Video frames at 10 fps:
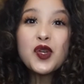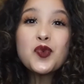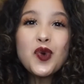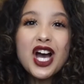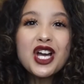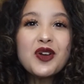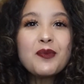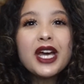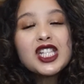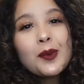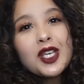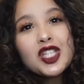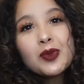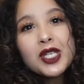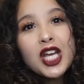welcome back to my
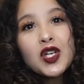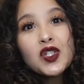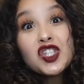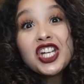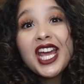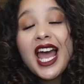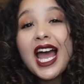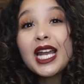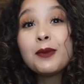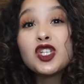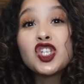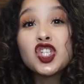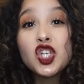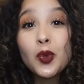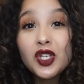YouTube channel. Today I'm going to be
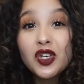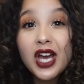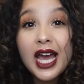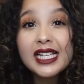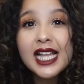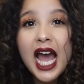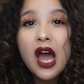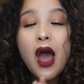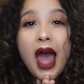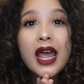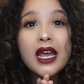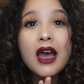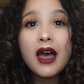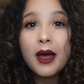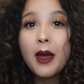showing you guys how I
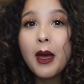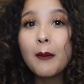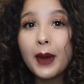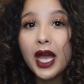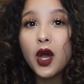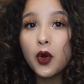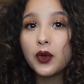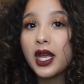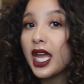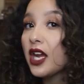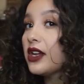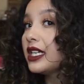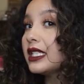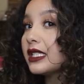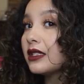cut my own hair
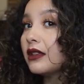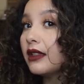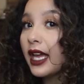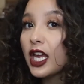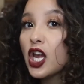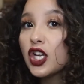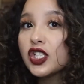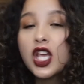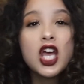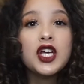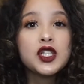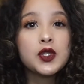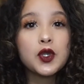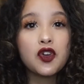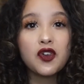into layers
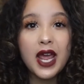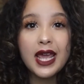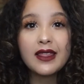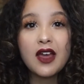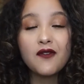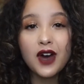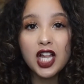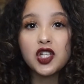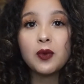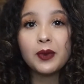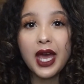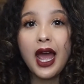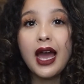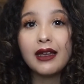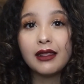to create that volume
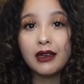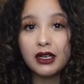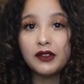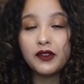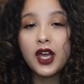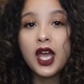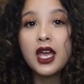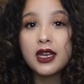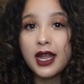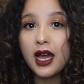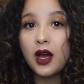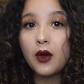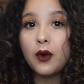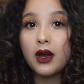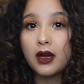that I love.
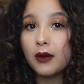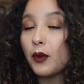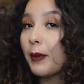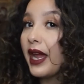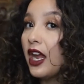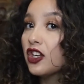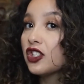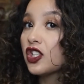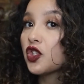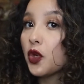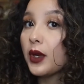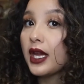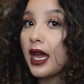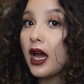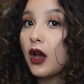Now when my hair starts
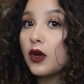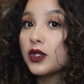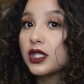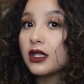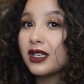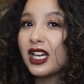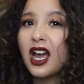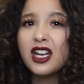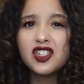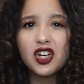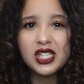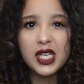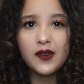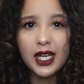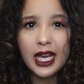growing out, it kind of starts
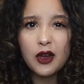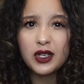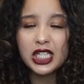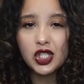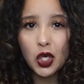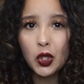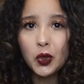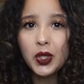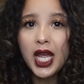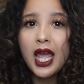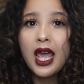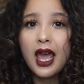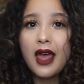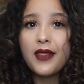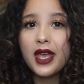evening out on its own,
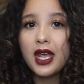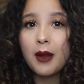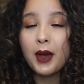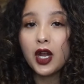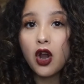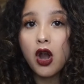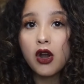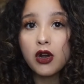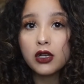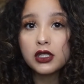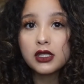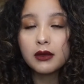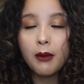and then my curls